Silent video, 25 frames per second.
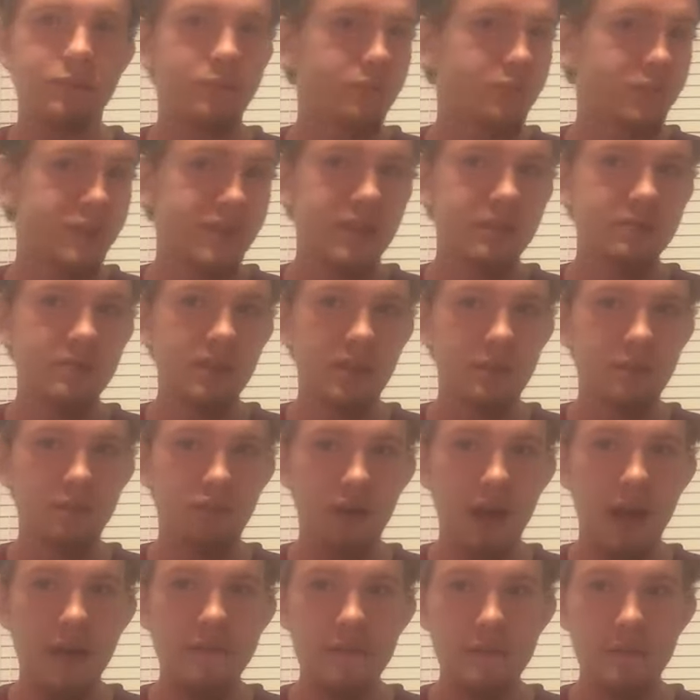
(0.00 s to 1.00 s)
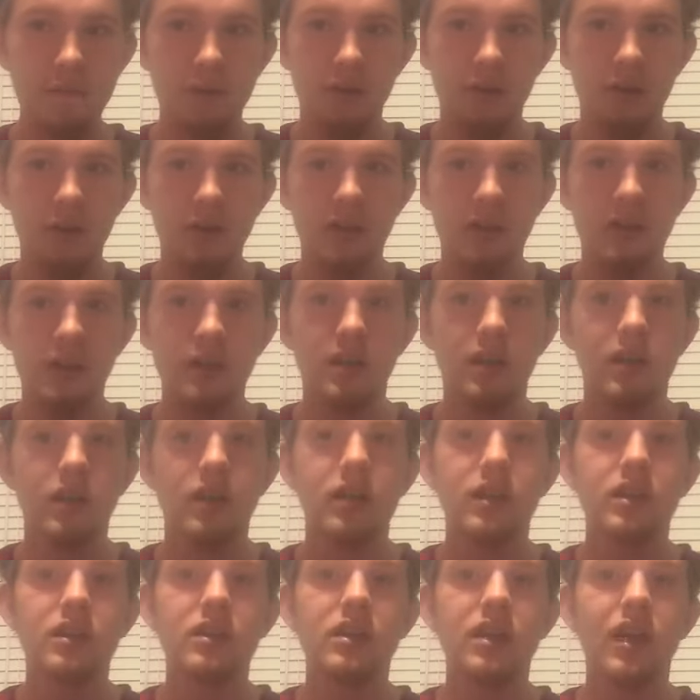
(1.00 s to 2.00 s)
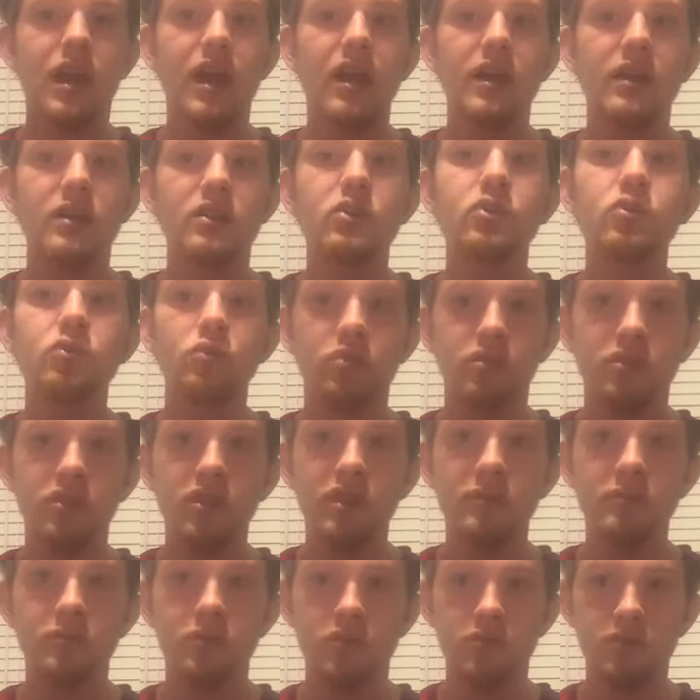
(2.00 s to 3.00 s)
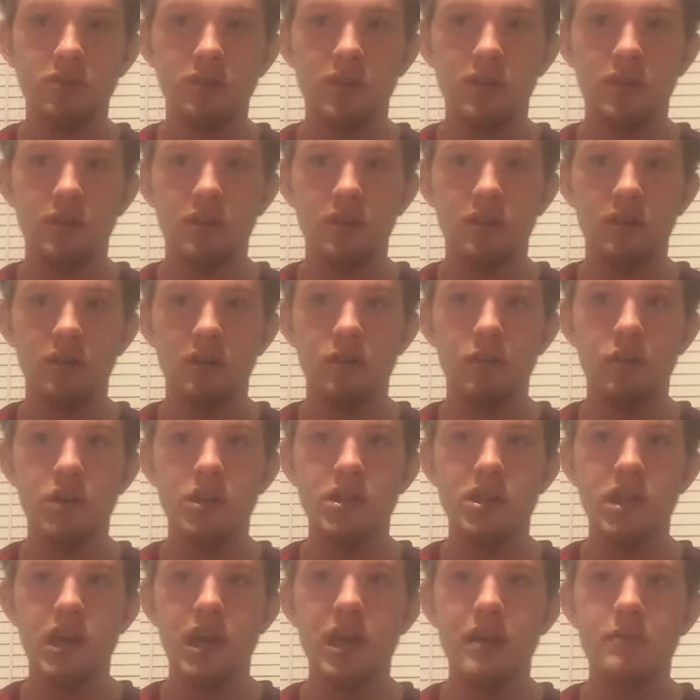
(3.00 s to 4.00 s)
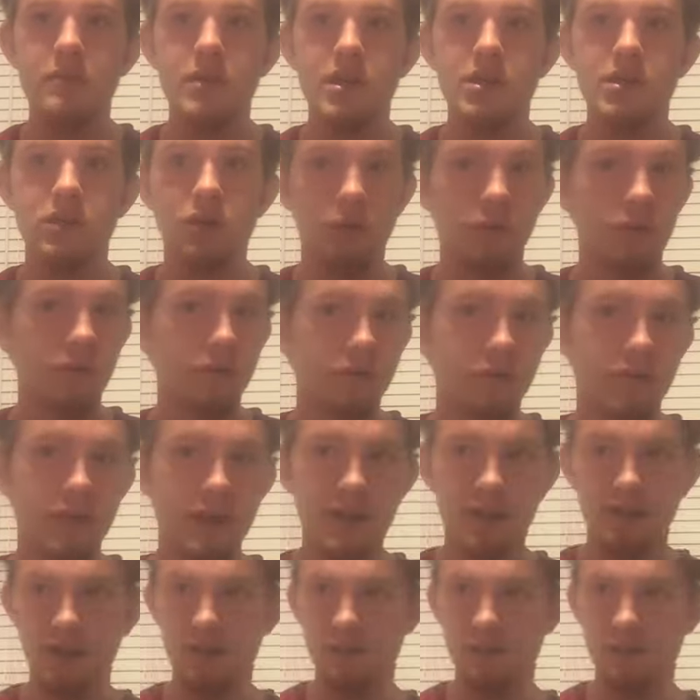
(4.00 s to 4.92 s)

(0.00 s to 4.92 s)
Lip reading: seems like Private Party got new theme music, which I am a total fan